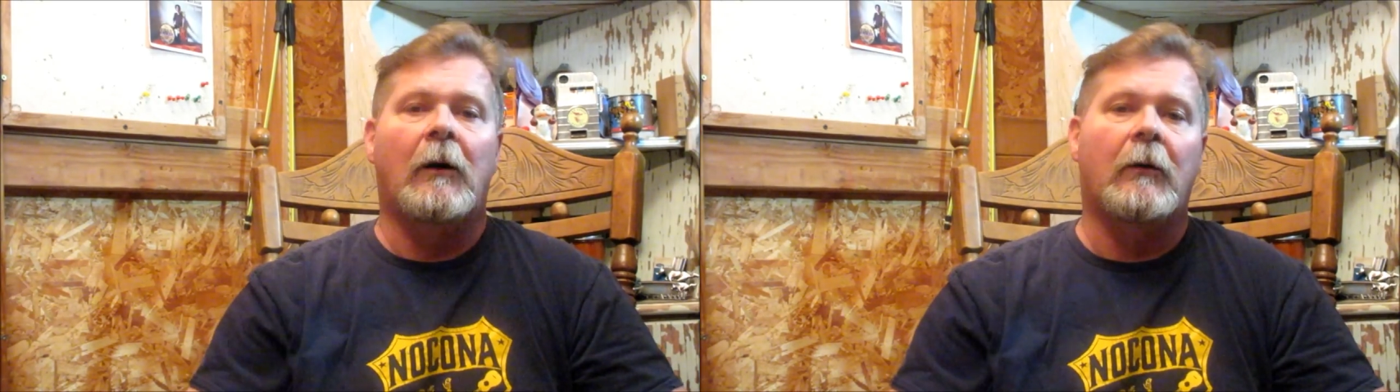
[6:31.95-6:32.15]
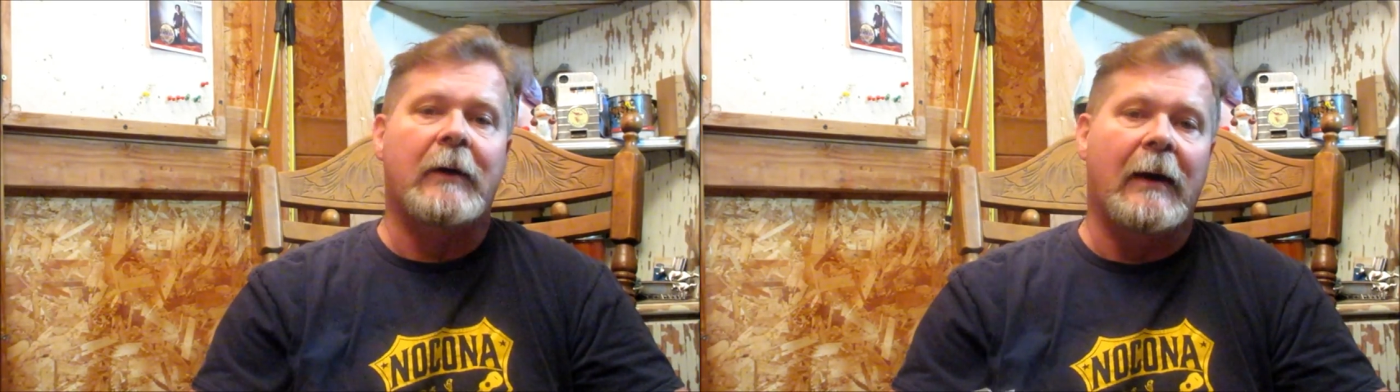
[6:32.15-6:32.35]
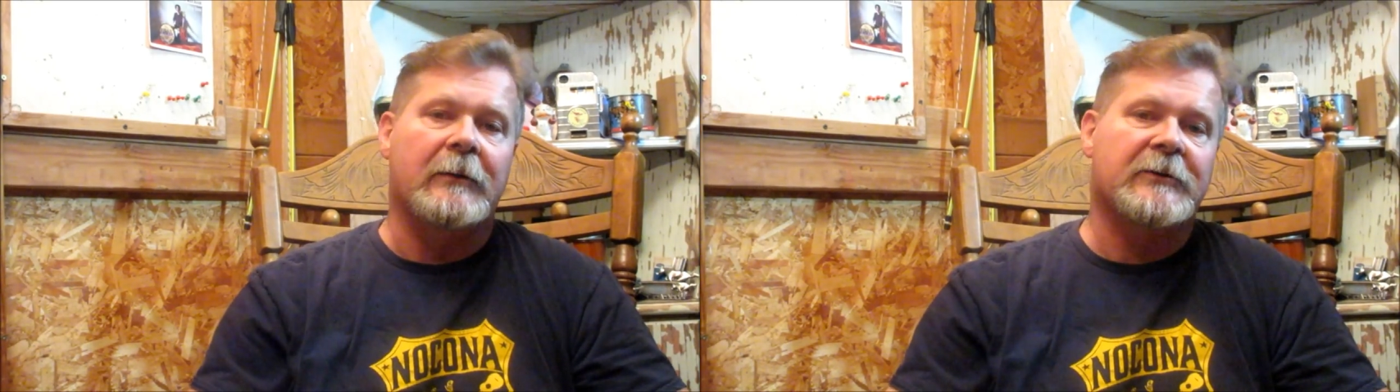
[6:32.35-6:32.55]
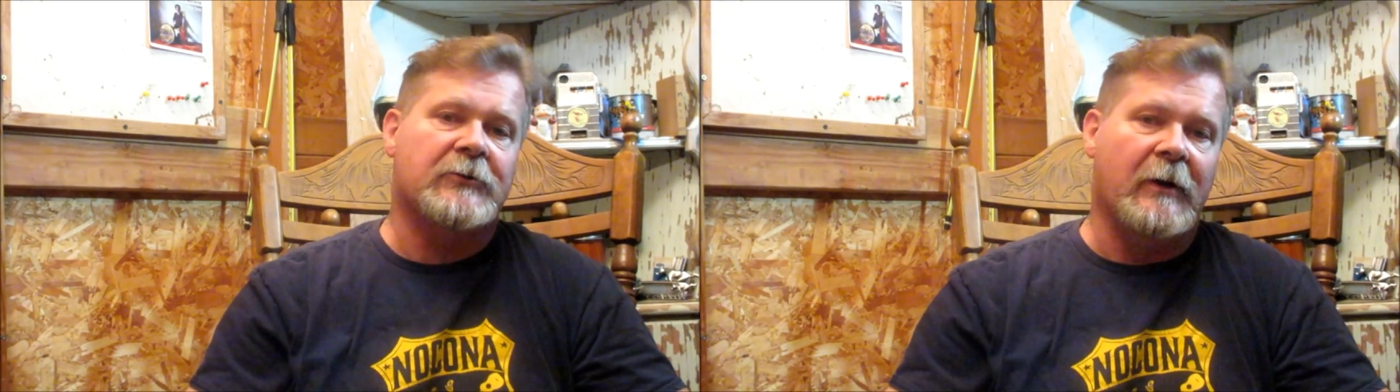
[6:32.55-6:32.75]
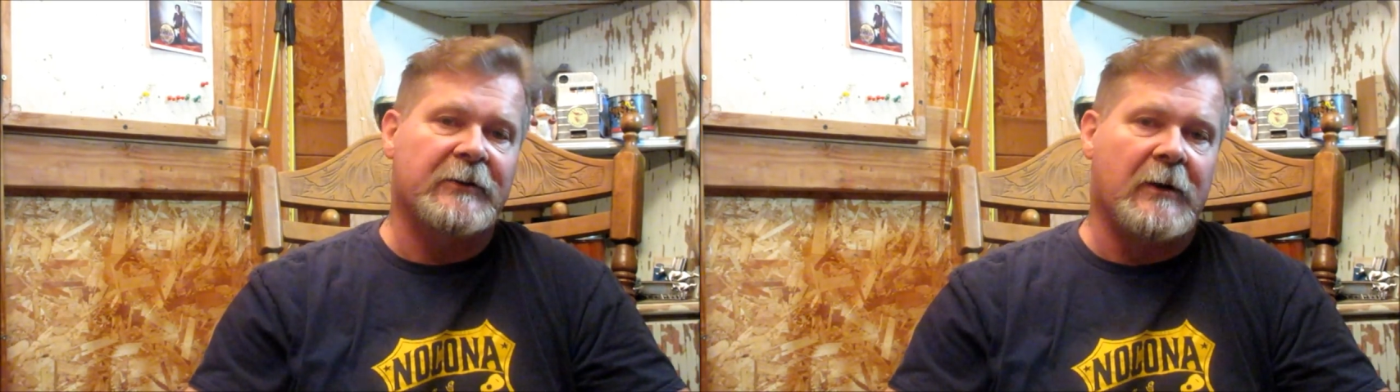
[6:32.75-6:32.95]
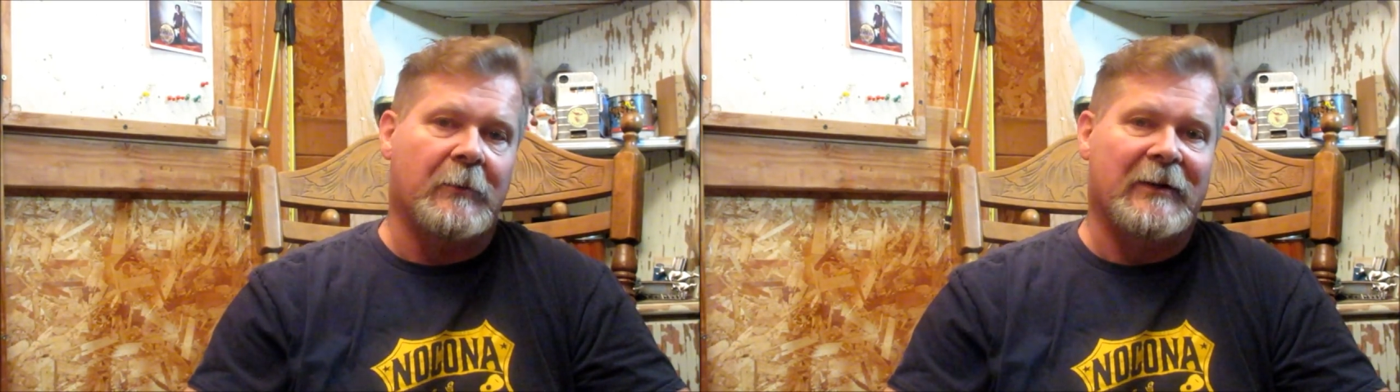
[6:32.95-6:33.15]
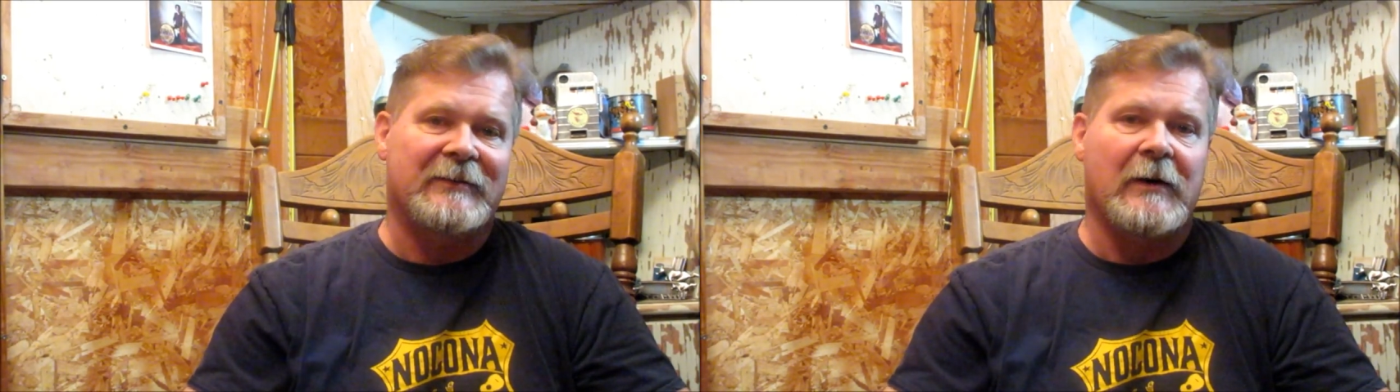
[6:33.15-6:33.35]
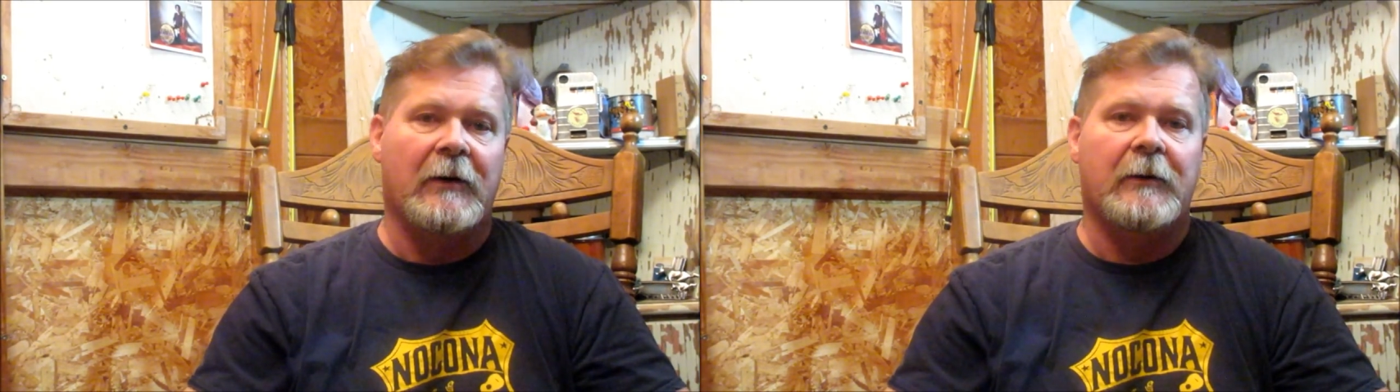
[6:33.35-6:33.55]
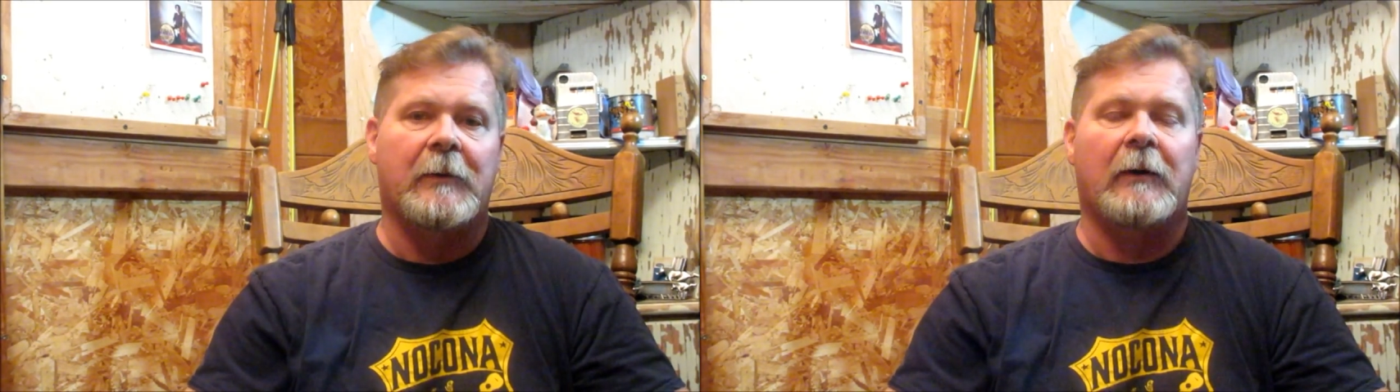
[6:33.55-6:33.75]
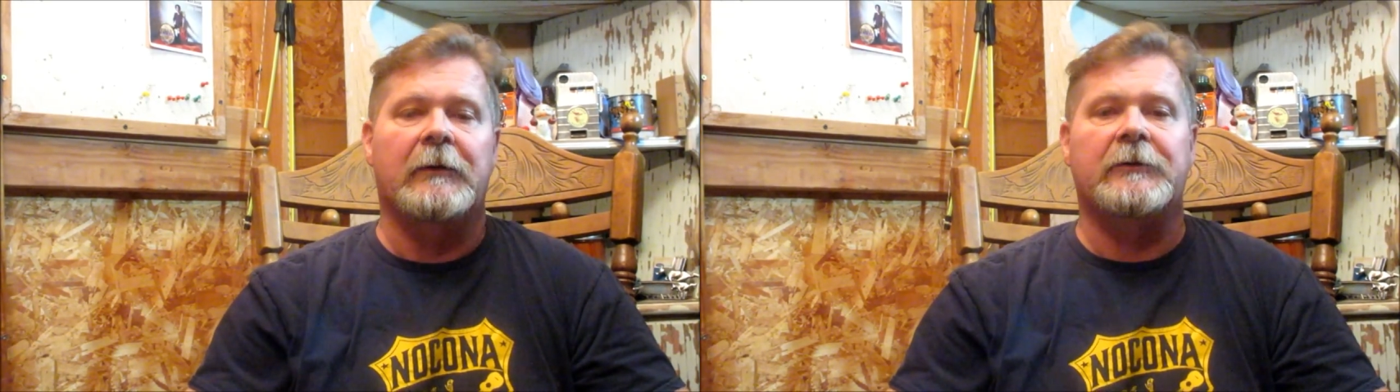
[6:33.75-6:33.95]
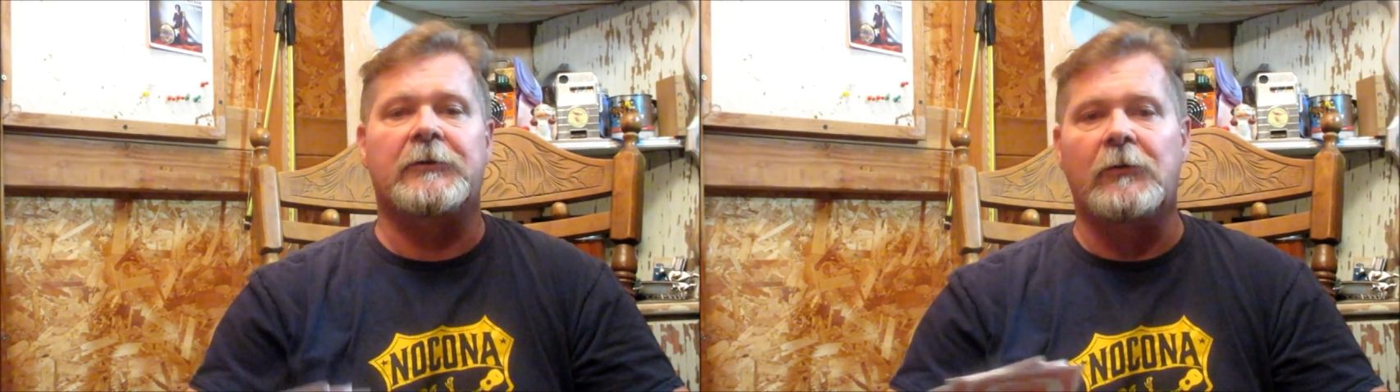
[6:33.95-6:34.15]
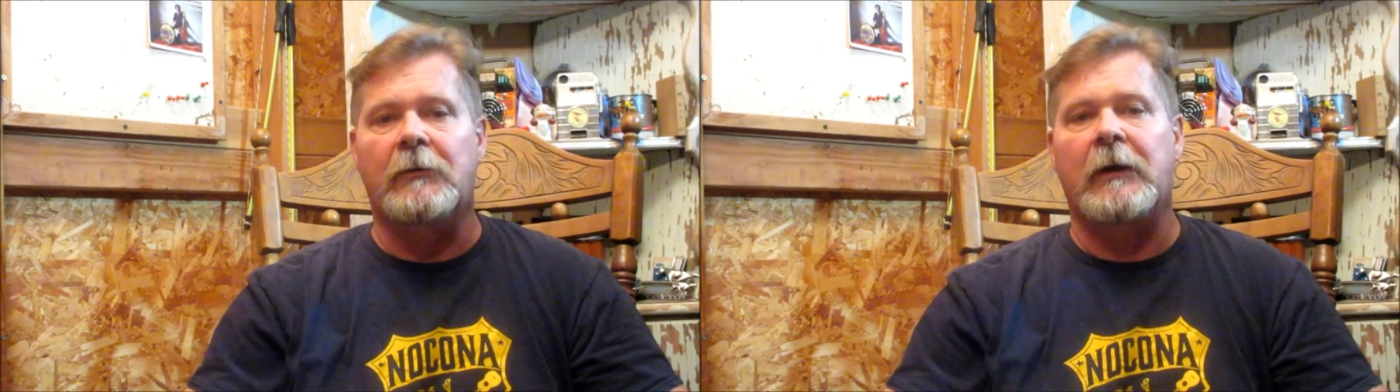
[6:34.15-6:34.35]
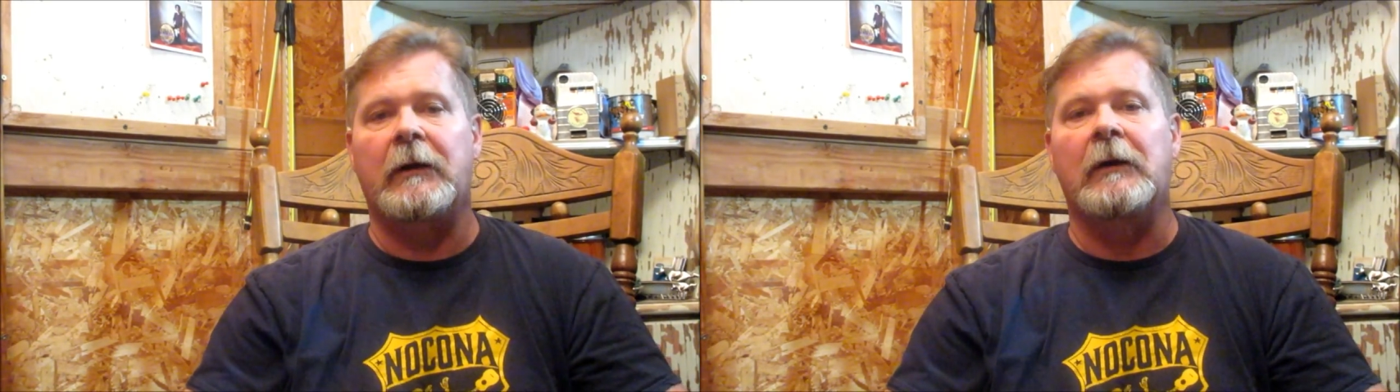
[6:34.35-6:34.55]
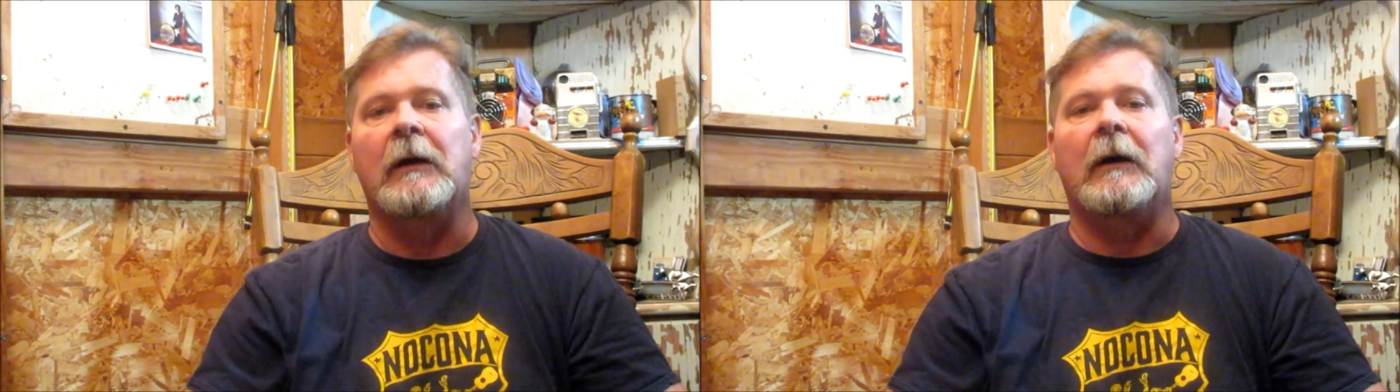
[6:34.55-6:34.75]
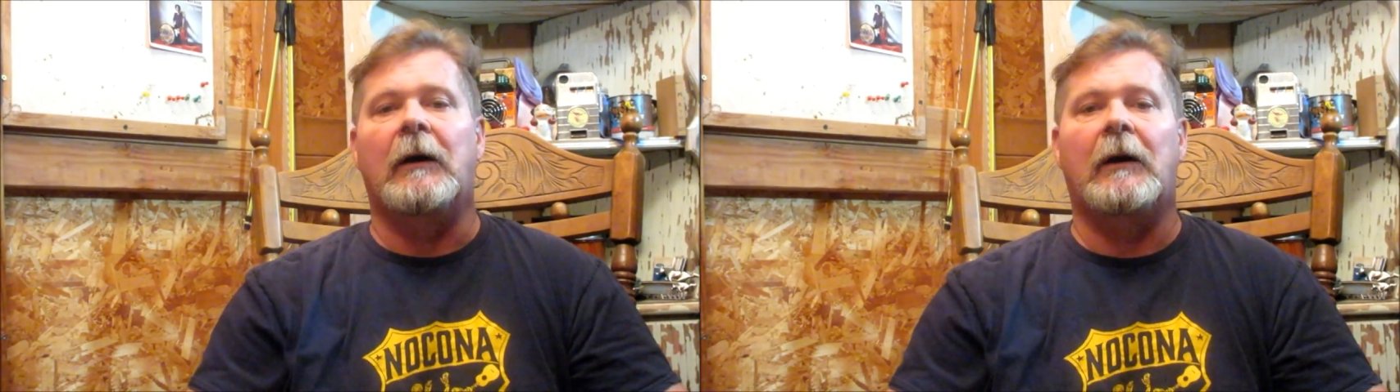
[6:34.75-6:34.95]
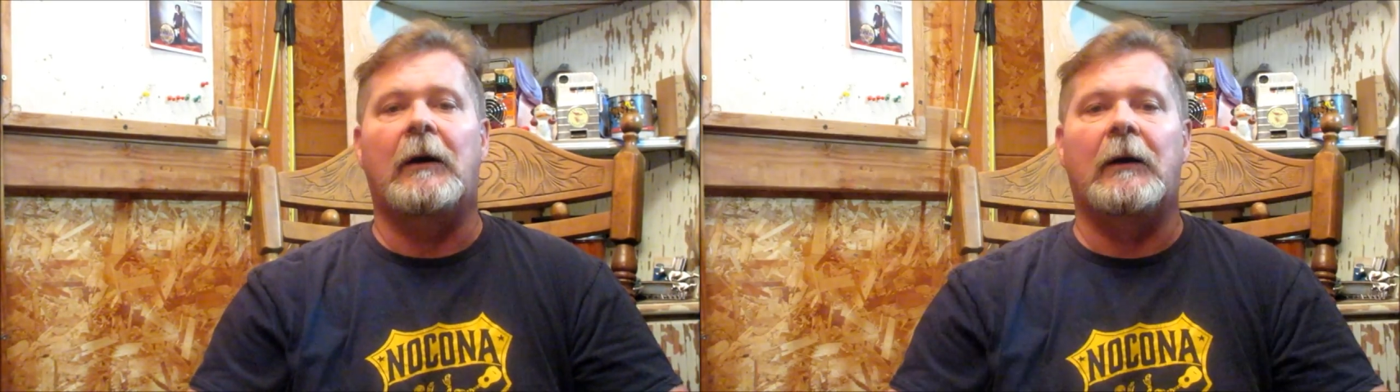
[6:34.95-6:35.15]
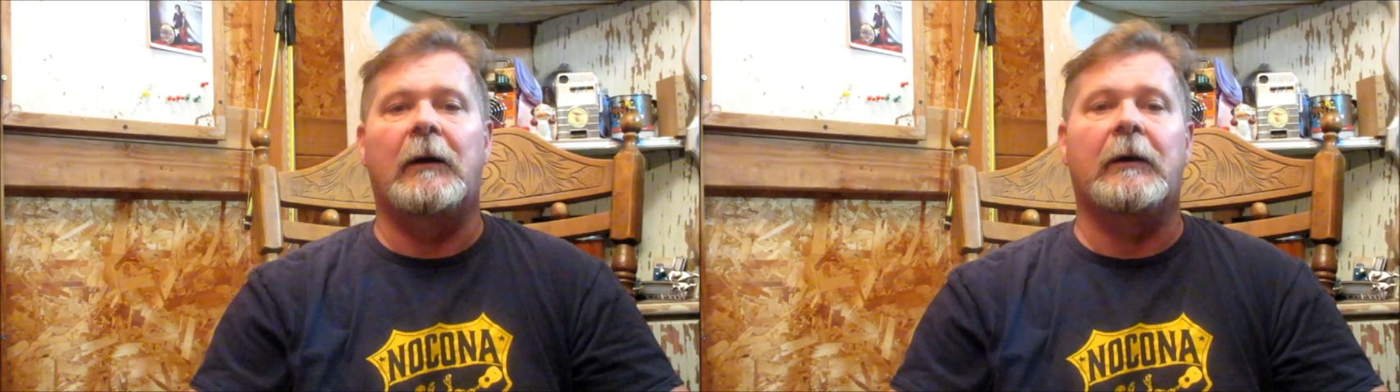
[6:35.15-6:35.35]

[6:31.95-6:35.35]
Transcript: Okay, the strings I'm going to tell you about in the tuning uh,